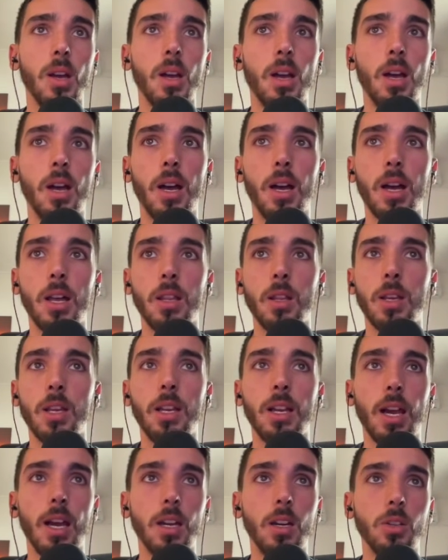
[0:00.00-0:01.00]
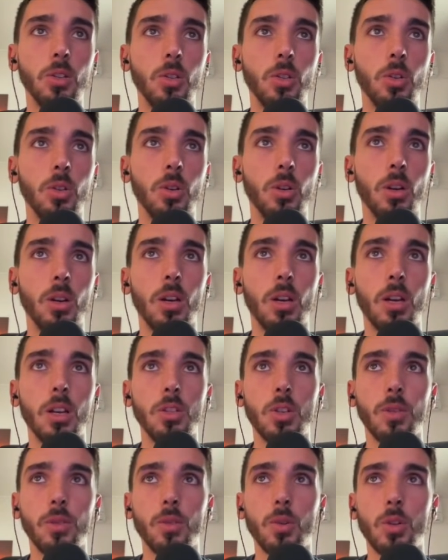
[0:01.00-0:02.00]
They can add it to your
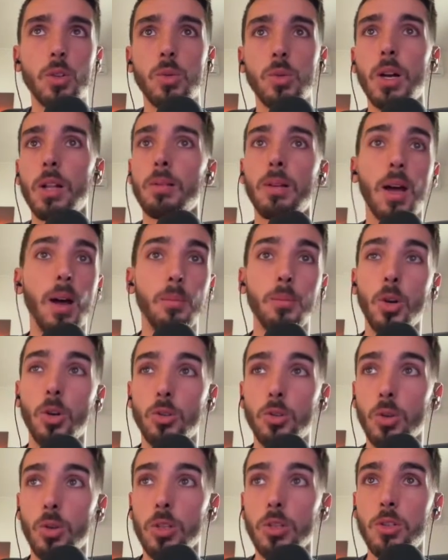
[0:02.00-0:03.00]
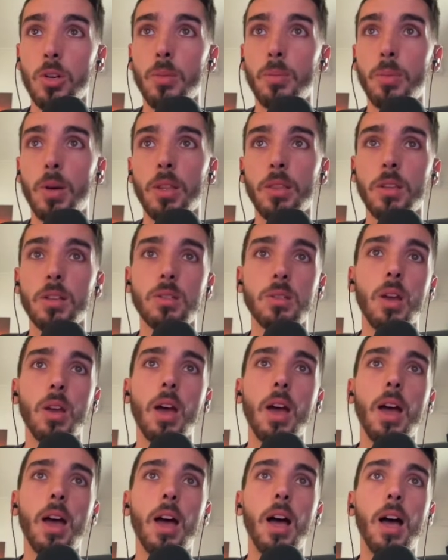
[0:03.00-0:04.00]
software as well. I'm not totally sure about this,
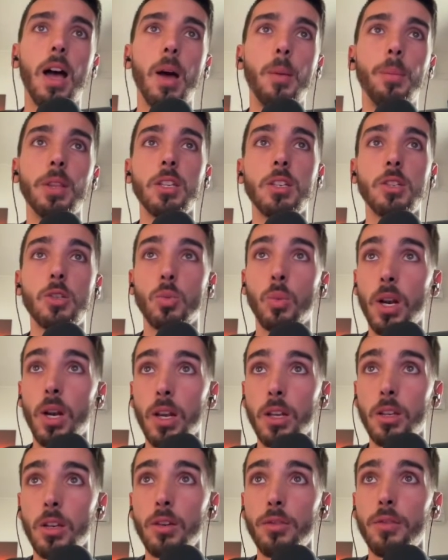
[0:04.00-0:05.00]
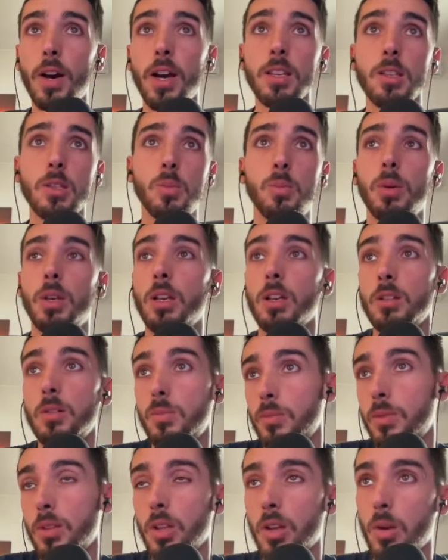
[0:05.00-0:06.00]
but this is what I could find because
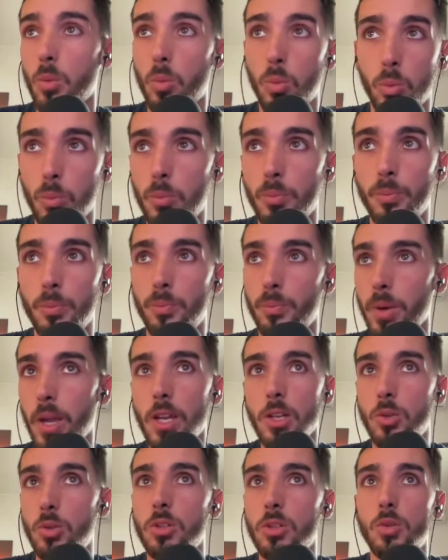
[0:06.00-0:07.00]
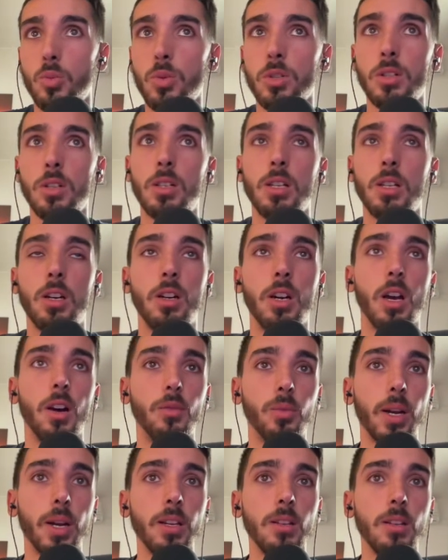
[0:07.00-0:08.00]
the page just wasn't clear enough, right?